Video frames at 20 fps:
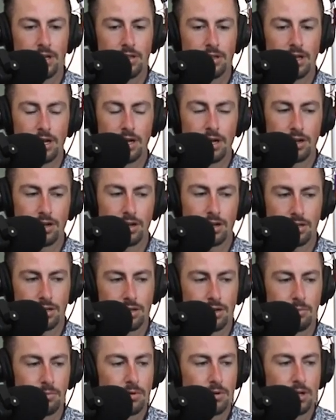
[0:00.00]
the
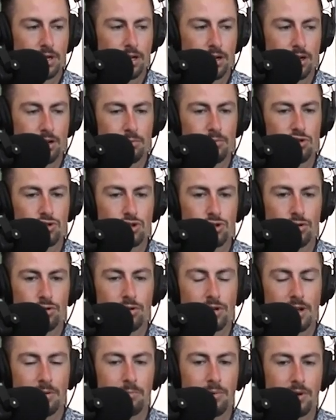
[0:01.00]
com- uh,
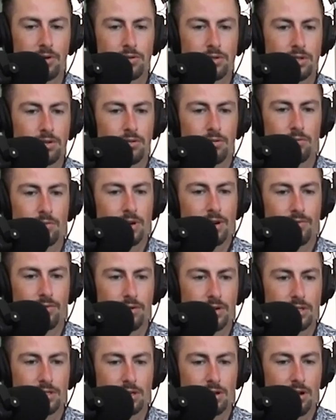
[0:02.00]
commercial compared to or whatever
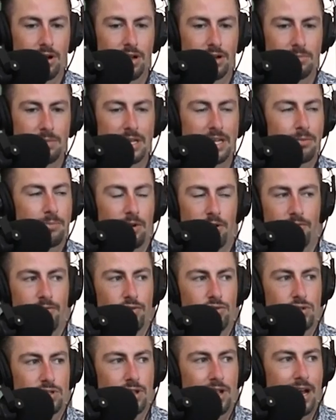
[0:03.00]
it is economy compared to
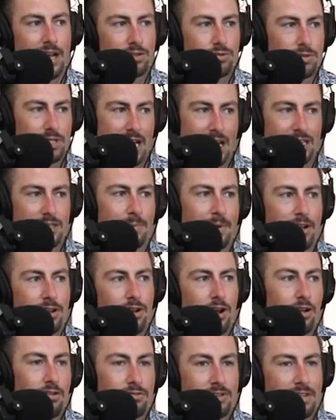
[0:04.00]
first class was X amount of
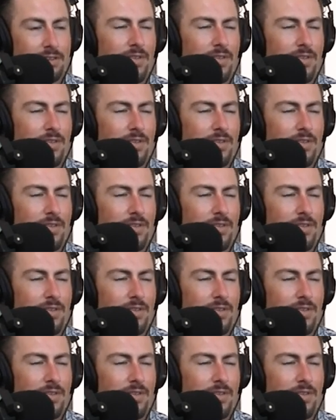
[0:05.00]
dollars,